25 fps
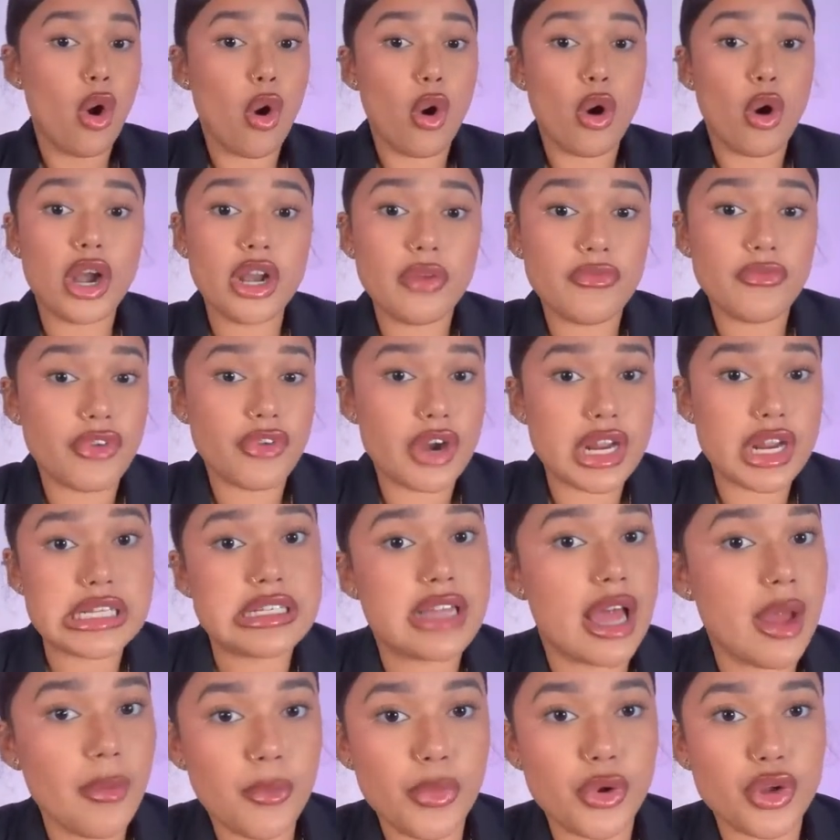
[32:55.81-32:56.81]
Or for
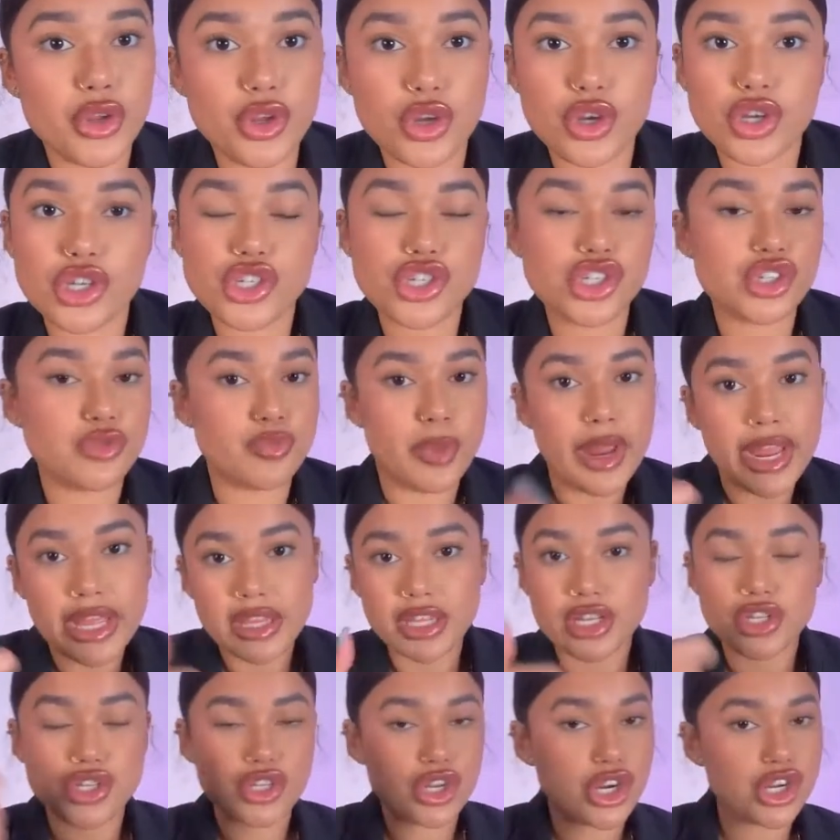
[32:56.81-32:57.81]
example, you could just
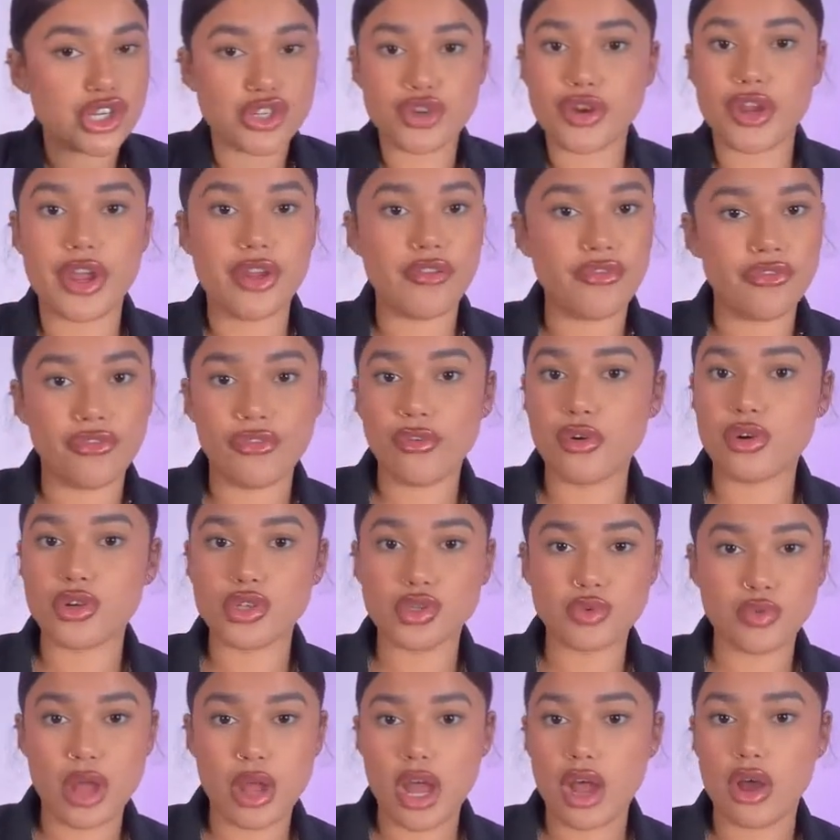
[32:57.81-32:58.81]
pay the surgery in
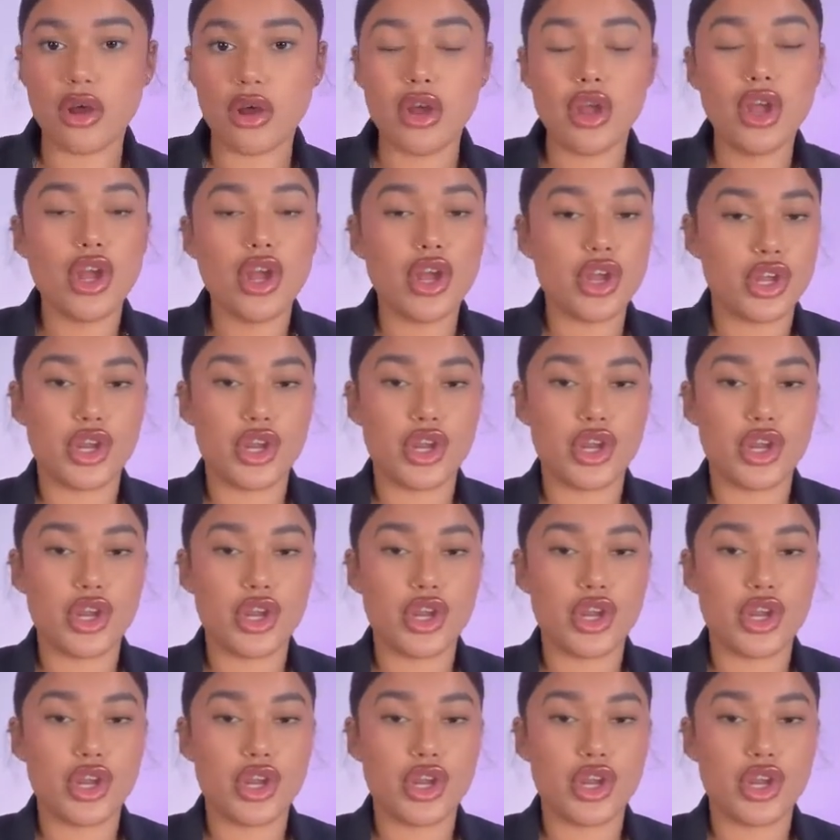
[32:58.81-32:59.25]
full as well.